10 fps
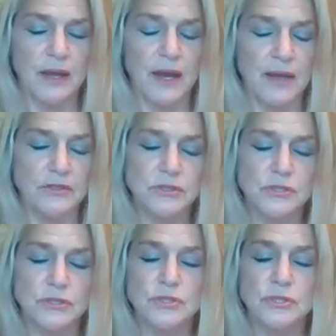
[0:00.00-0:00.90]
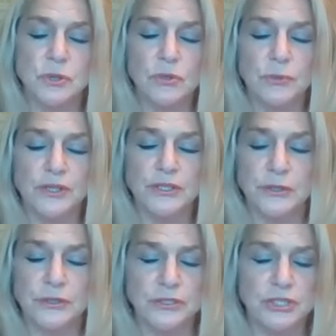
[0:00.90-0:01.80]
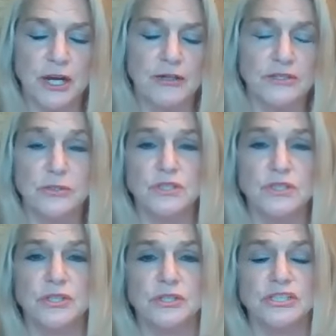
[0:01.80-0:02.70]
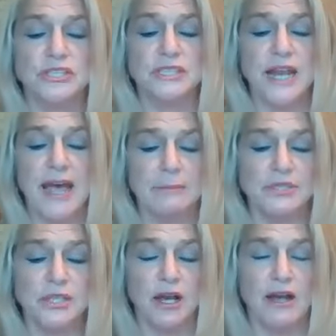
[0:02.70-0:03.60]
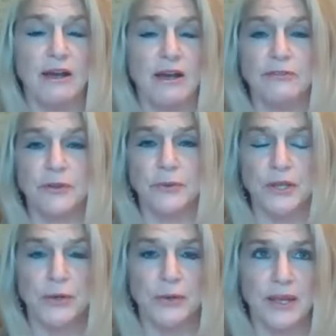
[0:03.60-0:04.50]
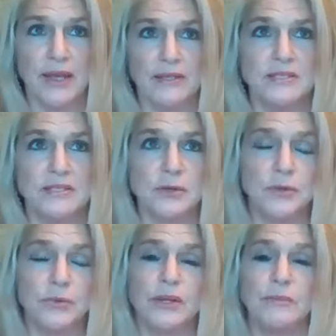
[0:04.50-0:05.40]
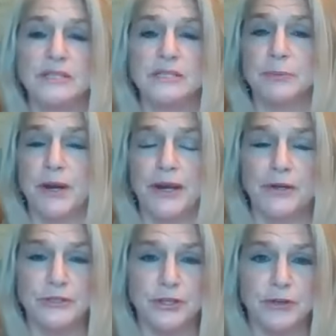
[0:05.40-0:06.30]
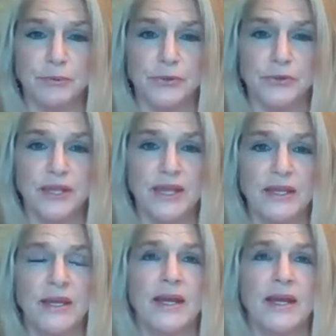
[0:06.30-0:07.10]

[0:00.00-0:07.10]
I also do solar return charts, which are a snapshot of your year ahead. So 3 months prior to your birthday,